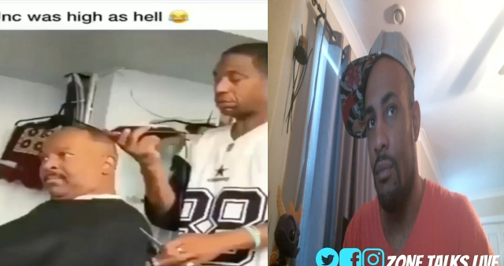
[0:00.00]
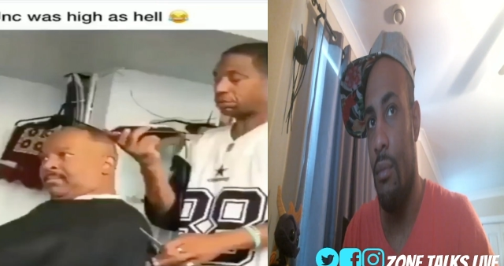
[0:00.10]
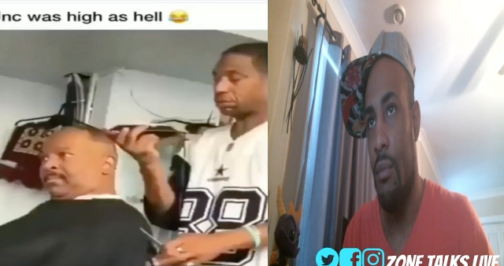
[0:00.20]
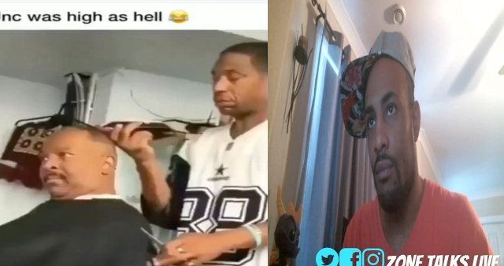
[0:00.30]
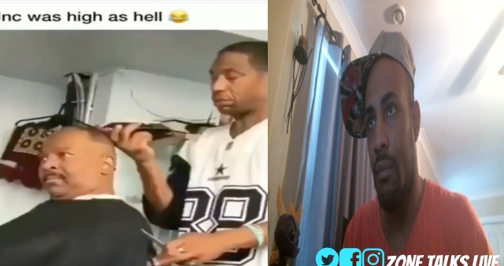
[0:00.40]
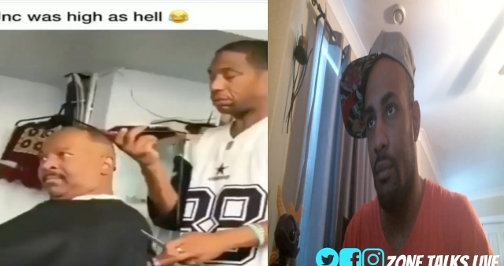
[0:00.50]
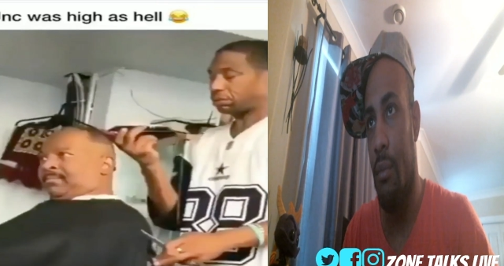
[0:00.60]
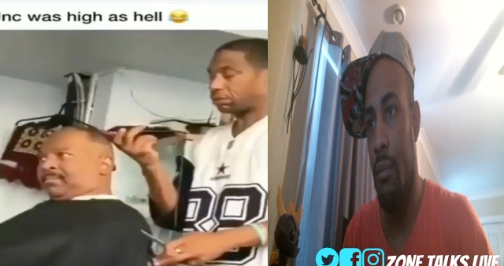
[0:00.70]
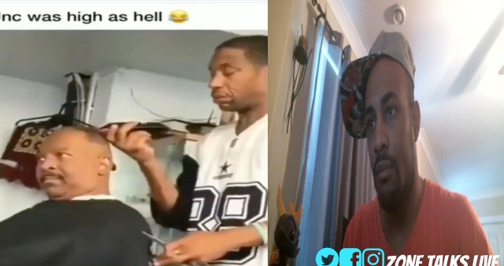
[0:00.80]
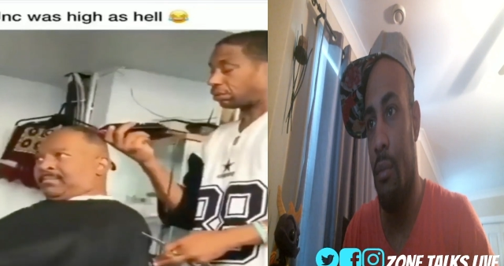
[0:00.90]

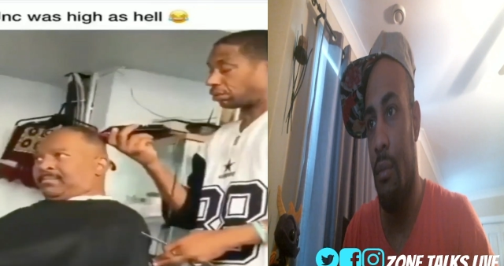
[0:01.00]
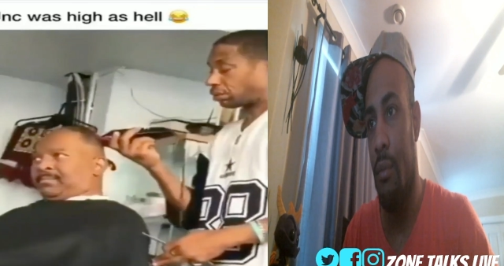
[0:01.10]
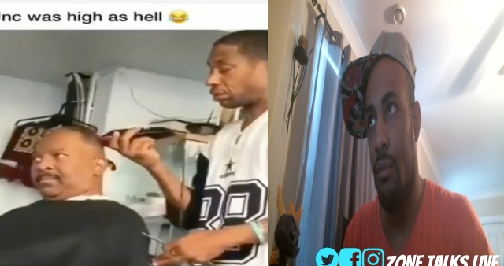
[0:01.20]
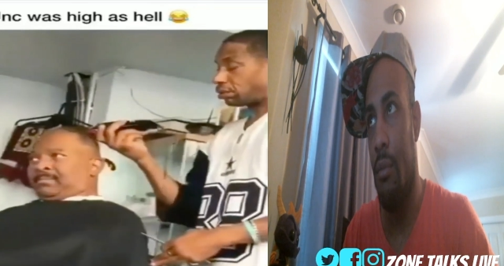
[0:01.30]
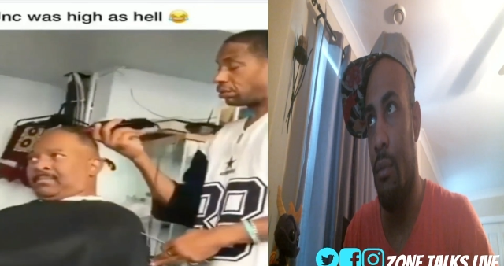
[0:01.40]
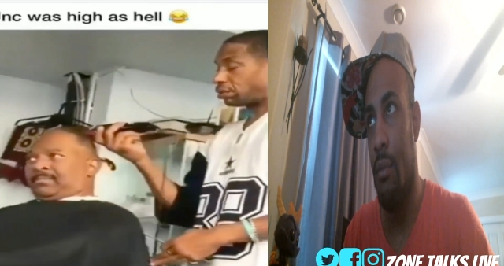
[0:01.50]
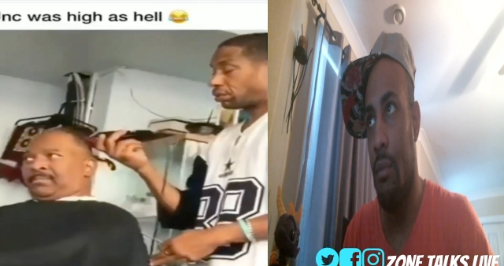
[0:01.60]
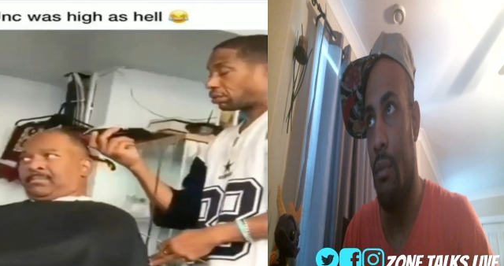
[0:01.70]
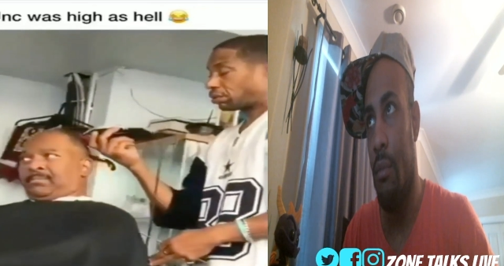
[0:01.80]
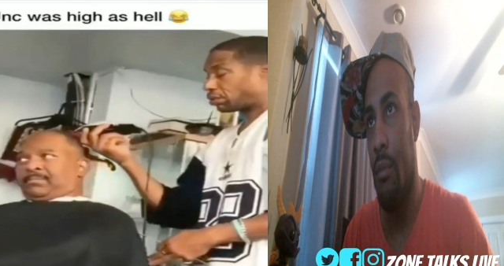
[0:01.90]

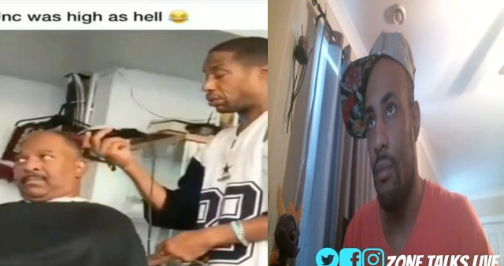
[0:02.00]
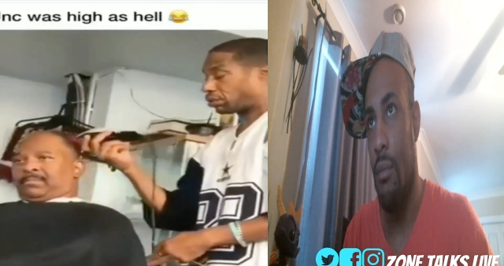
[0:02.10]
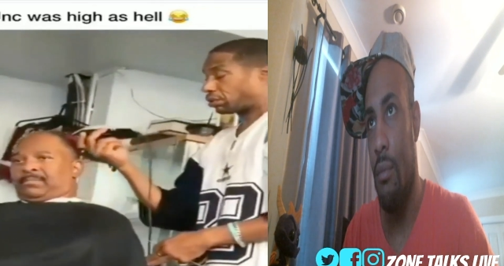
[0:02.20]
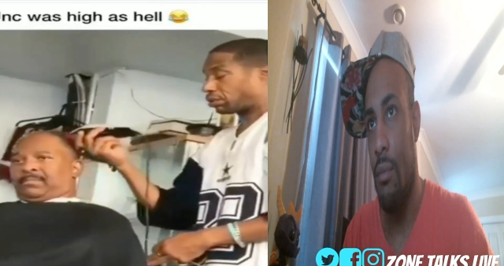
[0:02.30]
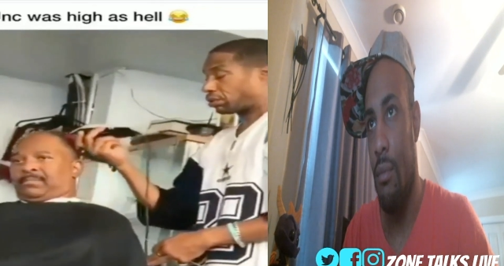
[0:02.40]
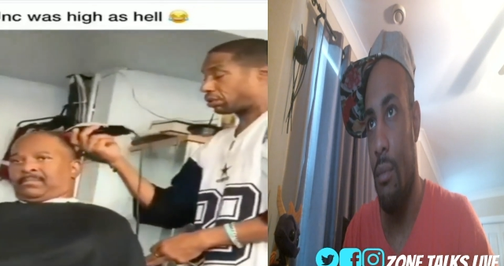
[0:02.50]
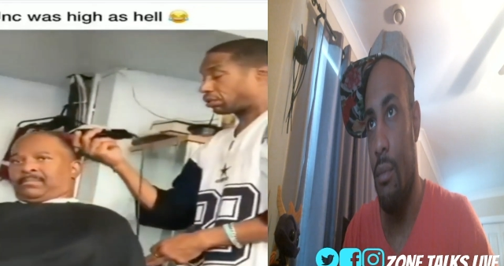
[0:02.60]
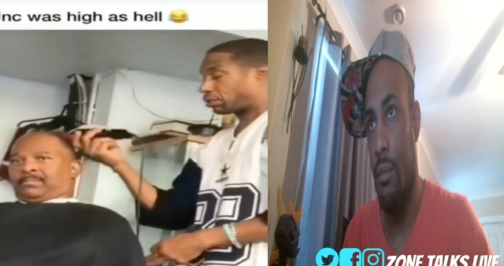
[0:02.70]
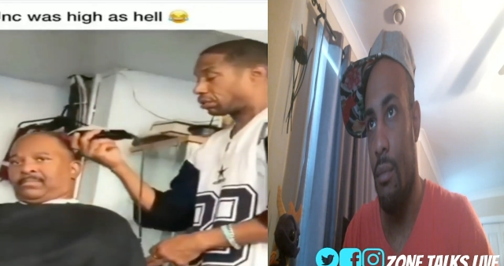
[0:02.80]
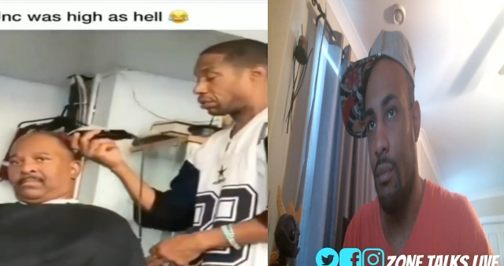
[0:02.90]

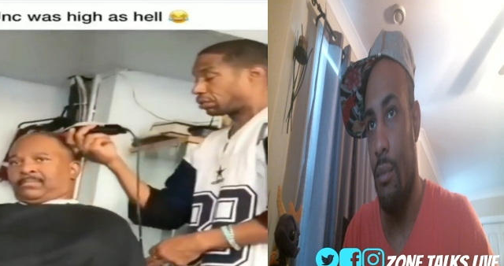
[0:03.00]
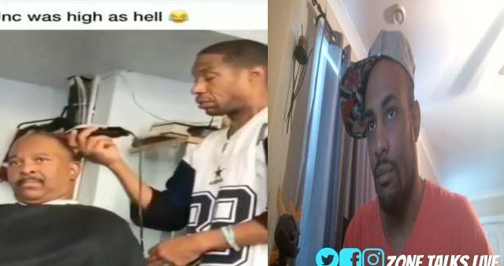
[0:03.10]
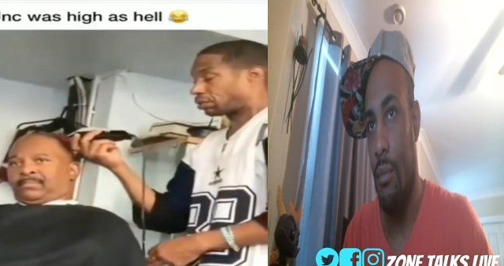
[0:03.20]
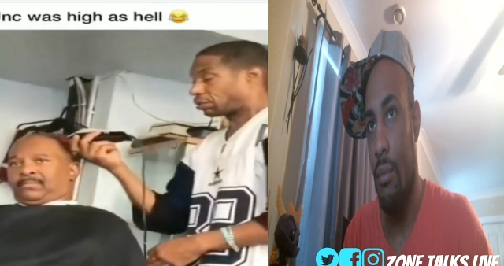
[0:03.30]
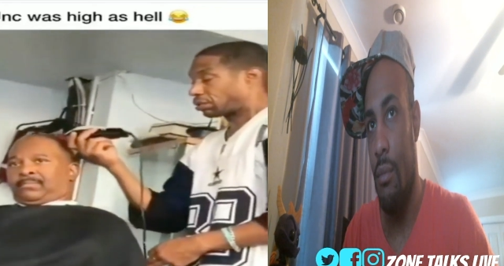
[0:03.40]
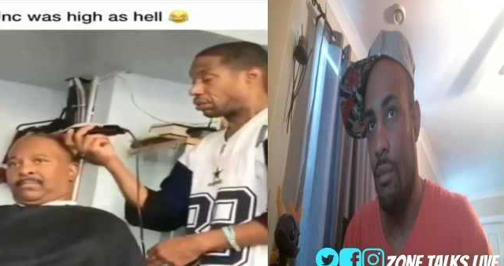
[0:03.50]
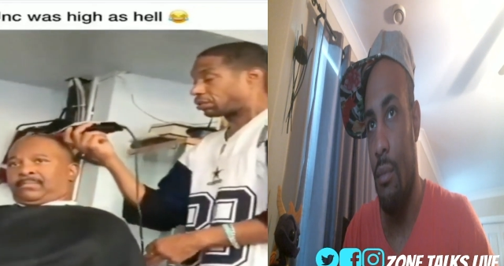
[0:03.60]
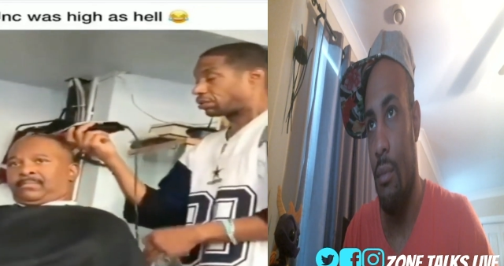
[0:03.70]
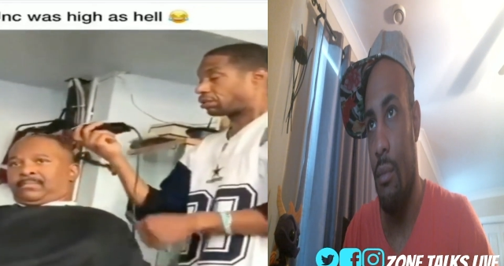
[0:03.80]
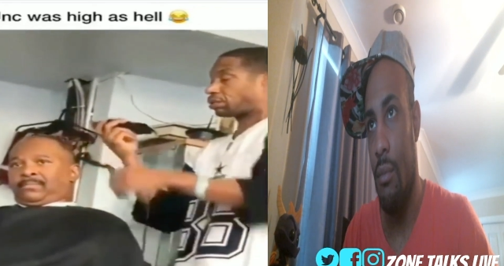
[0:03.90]

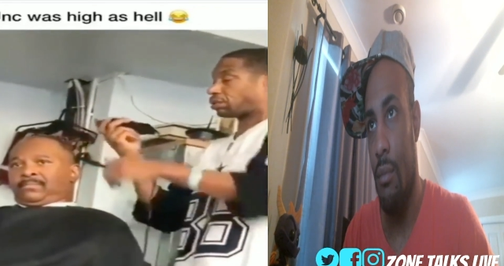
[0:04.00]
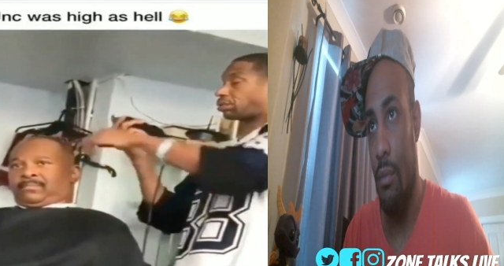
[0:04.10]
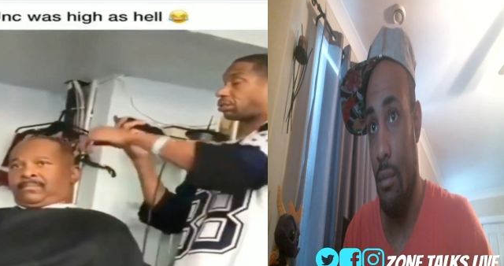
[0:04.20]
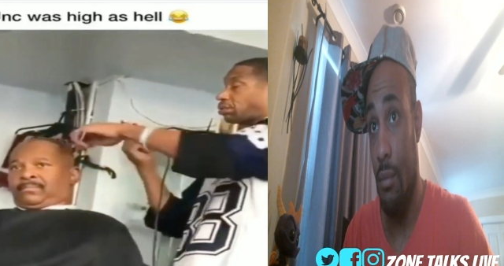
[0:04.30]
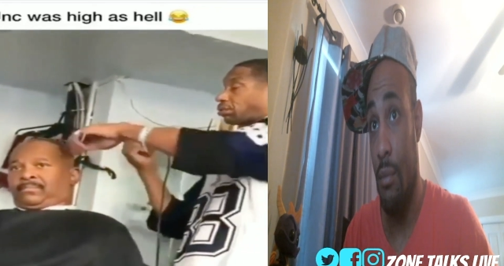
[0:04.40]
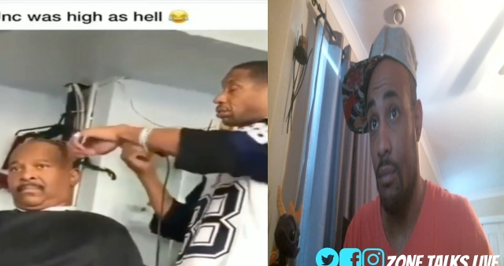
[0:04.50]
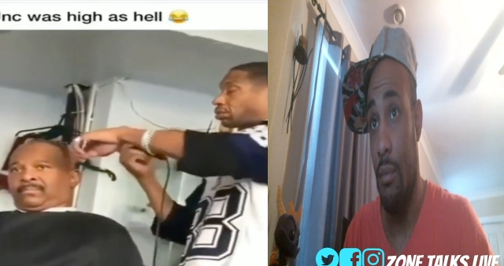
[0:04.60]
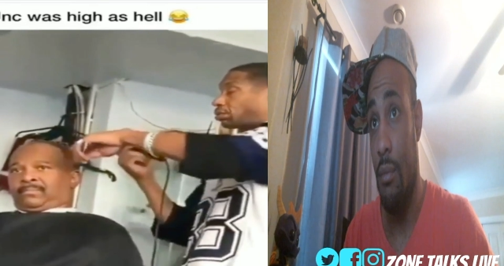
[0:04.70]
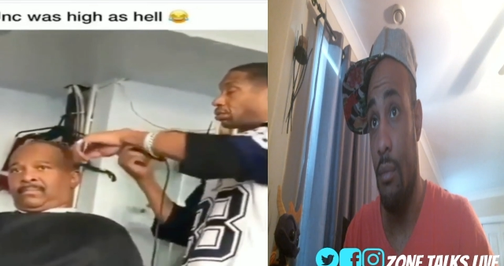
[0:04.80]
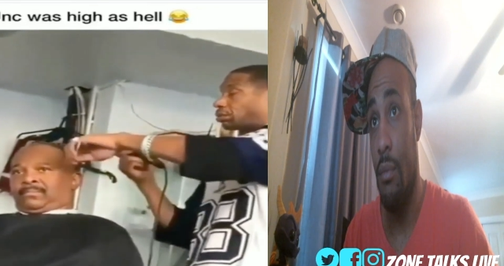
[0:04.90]

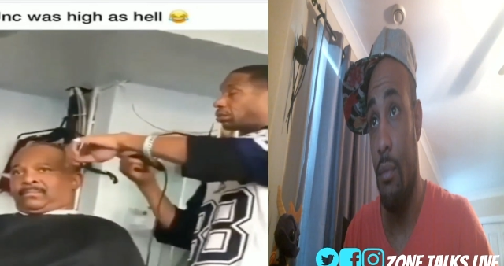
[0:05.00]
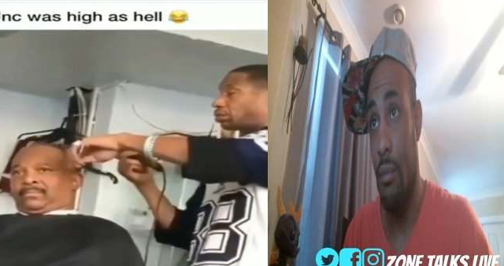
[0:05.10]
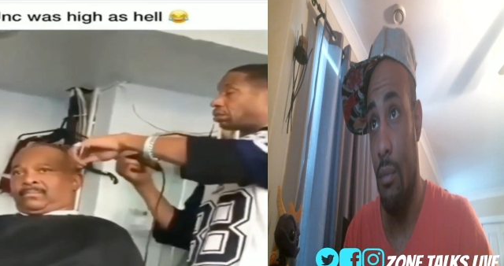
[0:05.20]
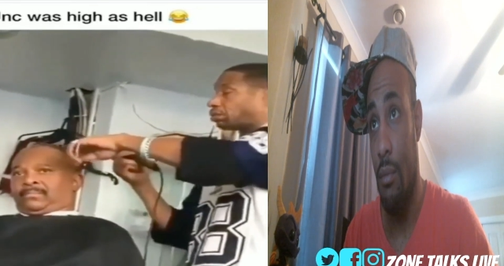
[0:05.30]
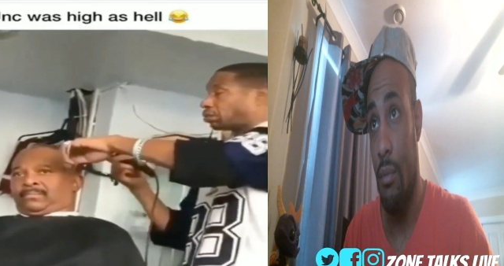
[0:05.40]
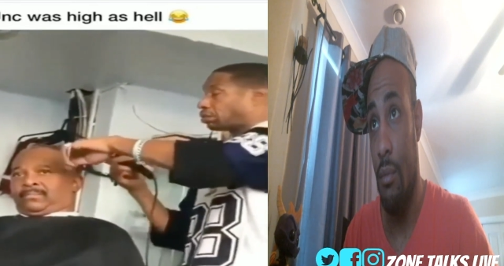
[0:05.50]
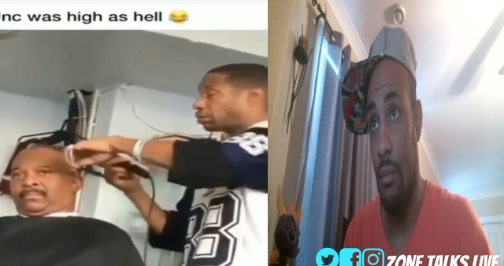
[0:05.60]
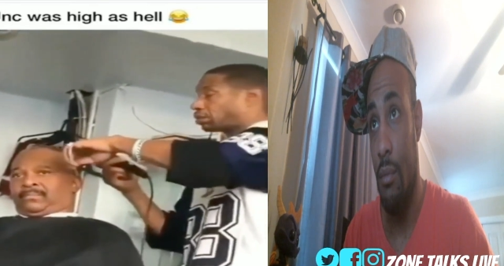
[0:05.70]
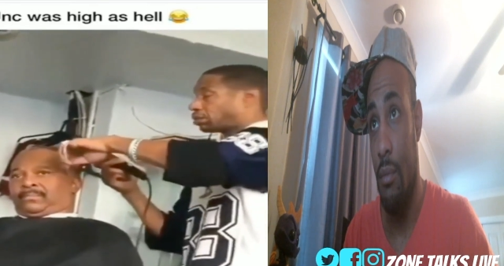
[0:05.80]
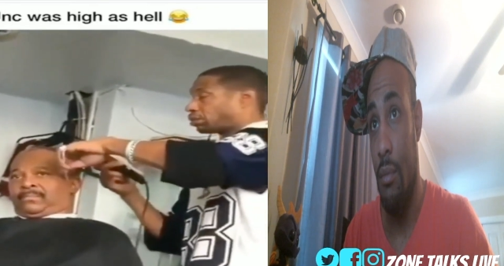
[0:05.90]

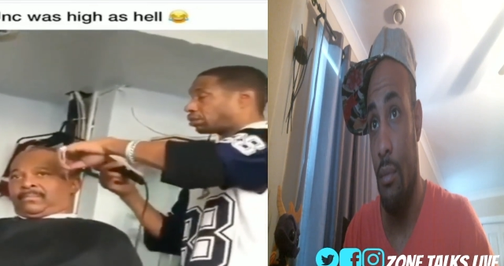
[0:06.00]
(silence)